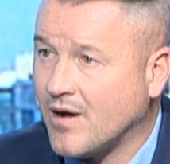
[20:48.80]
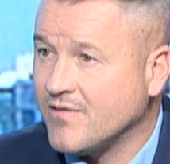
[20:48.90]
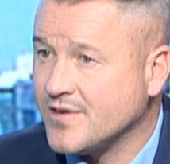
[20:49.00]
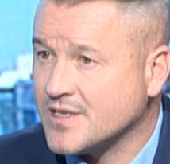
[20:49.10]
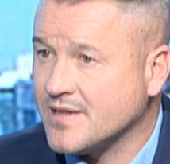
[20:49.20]

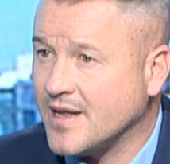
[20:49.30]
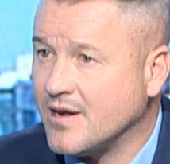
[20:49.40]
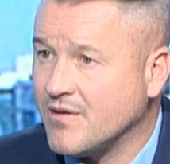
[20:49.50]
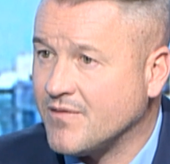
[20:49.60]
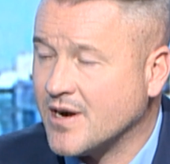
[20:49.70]
Obviously, they
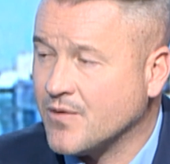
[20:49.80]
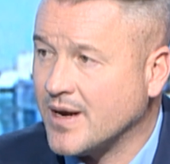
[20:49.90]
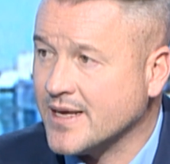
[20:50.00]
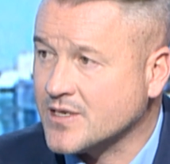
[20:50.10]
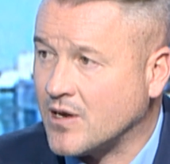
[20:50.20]
know him very well
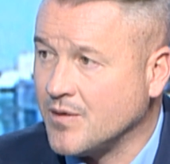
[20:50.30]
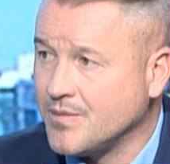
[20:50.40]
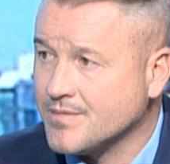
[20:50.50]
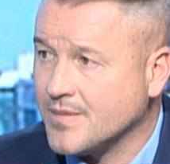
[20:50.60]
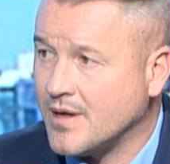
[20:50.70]
at his club.
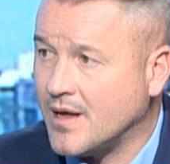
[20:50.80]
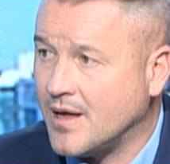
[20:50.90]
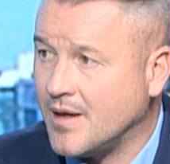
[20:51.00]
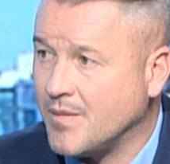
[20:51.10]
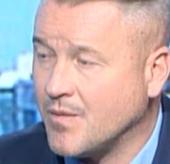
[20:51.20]

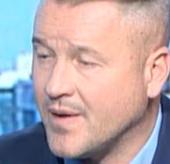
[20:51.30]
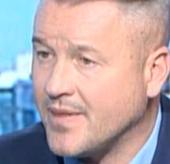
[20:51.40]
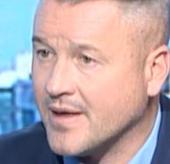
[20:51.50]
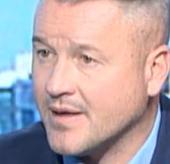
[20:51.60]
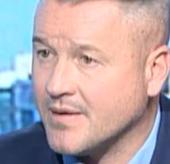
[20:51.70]
And when
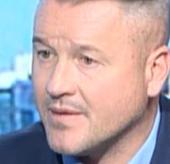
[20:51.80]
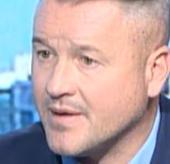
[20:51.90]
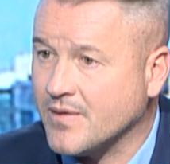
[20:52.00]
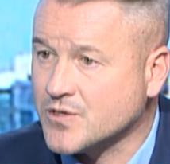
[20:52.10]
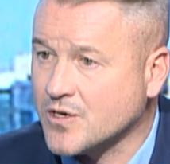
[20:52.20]

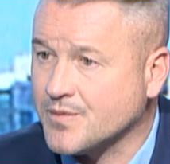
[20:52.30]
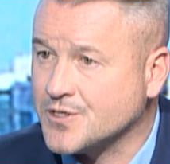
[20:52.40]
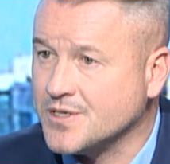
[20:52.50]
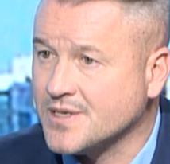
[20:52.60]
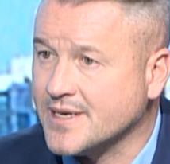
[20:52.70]
there was an
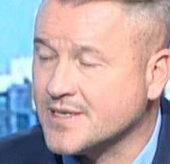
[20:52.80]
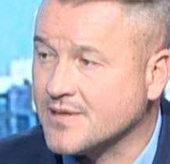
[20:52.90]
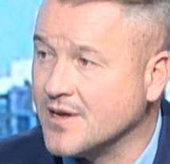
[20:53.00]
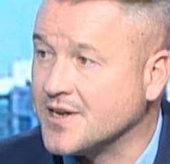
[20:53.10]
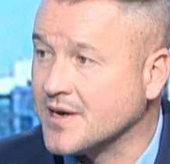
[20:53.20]
opportunity, I think he's
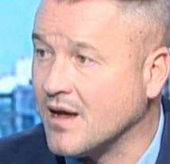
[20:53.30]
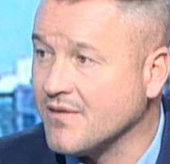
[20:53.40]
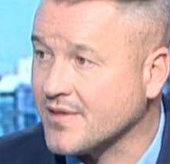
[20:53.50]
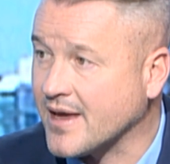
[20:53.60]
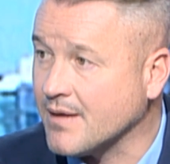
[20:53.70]
third in line
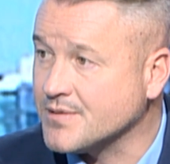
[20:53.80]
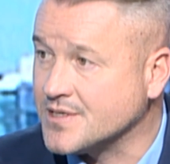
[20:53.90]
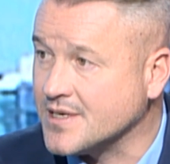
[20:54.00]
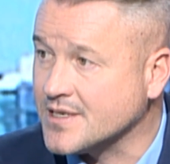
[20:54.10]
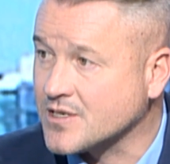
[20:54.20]
for the
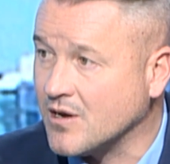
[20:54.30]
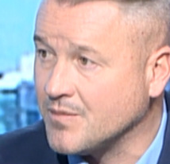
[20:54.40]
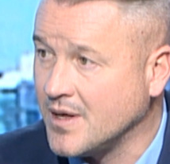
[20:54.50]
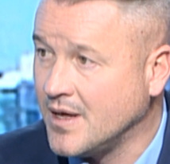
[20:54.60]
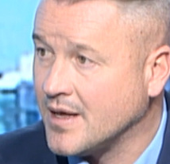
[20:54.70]
captaincy at his club,
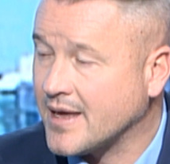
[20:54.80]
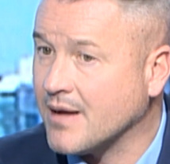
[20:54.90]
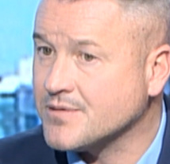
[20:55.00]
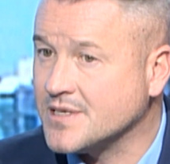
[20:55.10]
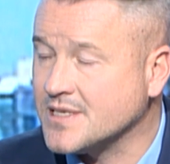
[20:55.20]

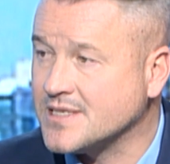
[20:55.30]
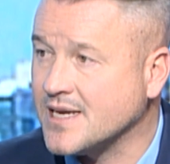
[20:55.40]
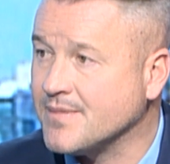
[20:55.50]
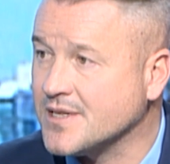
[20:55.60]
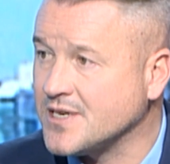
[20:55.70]
captained his
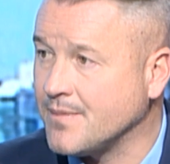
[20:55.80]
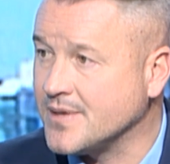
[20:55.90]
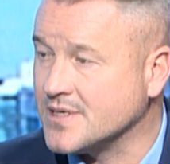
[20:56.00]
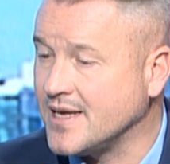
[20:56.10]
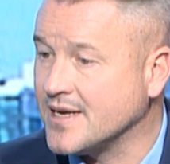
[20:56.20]
team in the
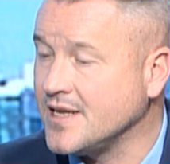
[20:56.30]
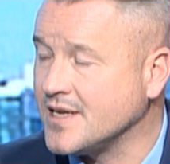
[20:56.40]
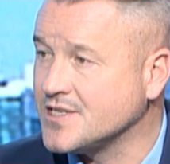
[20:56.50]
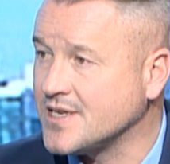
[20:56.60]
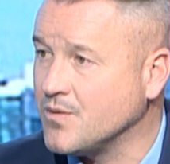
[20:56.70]
Champions League, and you
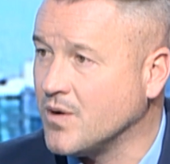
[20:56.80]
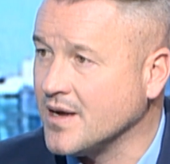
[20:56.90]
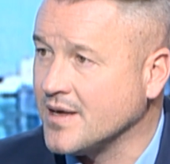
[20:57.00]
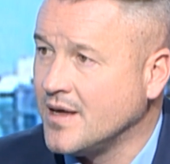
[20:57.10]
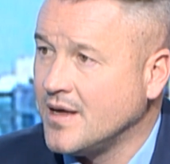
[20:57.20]
can see why.
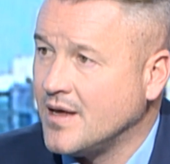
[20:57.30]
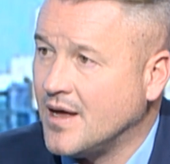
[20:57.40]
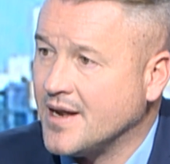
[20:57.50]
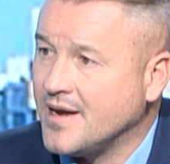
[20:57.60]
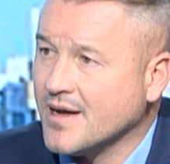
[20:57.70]

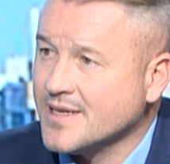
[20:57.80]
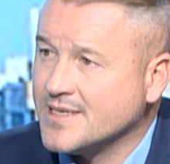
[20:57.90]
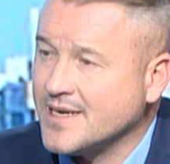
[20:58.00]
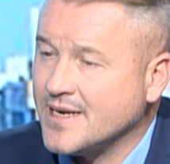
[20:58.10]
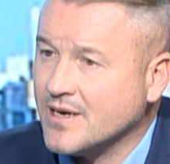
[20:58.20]
And at
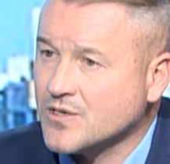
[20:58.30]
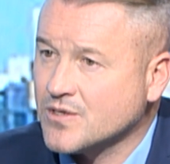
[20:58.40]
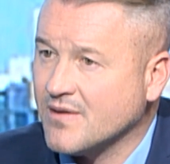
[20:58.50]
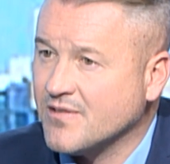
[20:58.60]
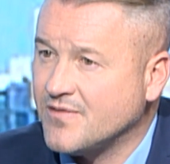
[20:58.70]
19, he looks to
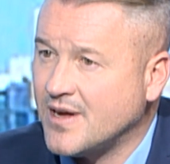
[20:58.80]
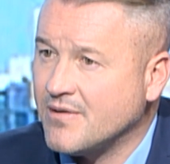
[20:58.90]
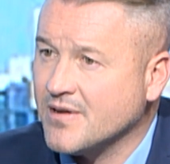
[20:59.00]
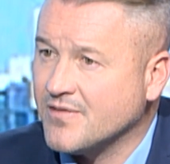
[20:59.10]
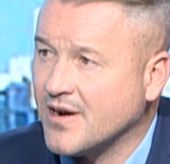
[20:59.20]
have a
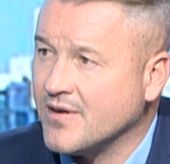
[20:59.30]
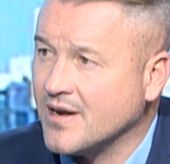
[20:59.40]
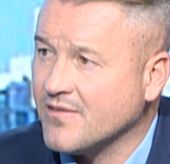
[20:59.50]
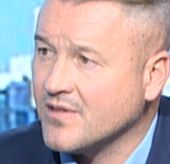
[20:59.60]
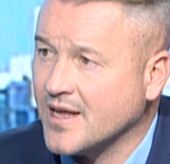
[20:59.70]
very, very
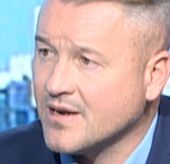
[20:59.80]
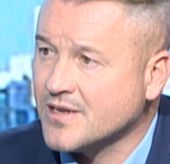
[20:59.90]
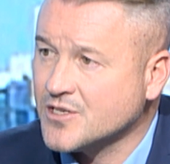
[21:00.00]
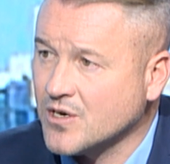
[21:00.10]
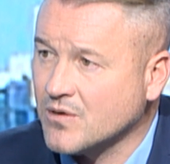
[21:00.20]
level head on
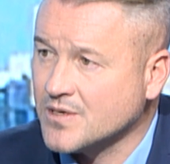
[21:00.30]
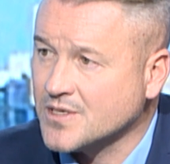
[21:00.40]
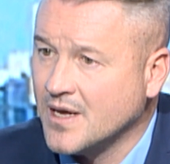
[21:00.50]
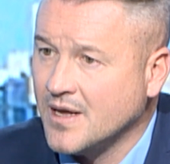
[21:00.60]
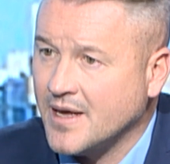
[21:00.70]
his shoulders.
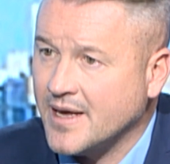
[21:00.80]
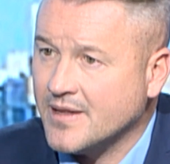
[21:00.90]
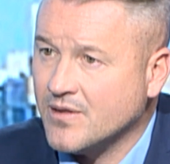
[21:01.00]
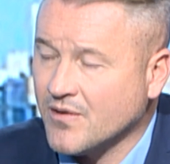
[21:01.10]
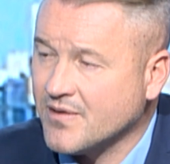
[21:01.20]

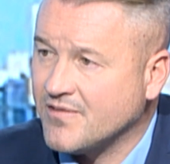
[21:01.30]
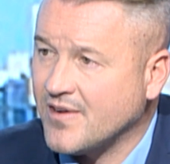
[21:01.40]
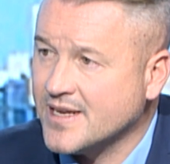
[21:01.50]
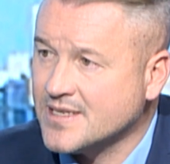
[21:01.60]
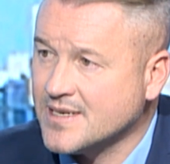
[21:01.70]
Nothing
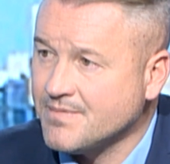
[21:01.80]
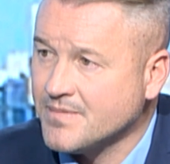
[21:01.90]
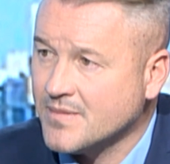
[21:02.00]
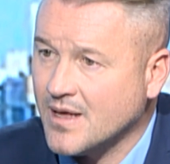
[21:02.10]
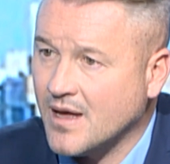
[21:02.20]
phases him,
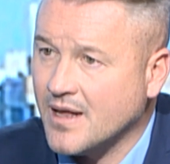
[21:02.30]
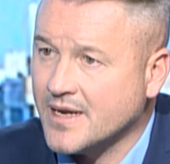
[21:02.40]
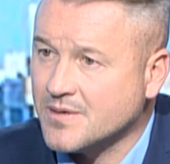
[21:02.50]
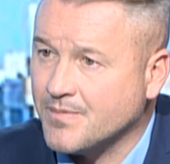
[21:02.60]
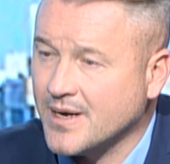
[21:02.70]
and
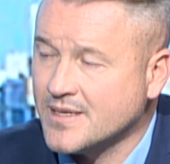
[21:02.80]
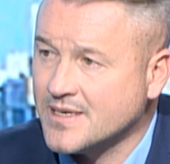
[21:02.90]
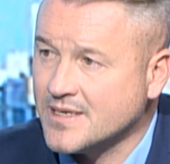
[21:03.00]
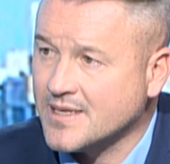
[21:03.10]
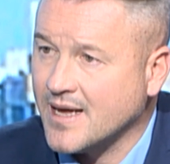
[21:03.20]
his
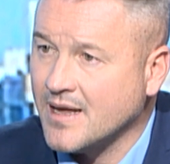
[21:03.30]
ability is there.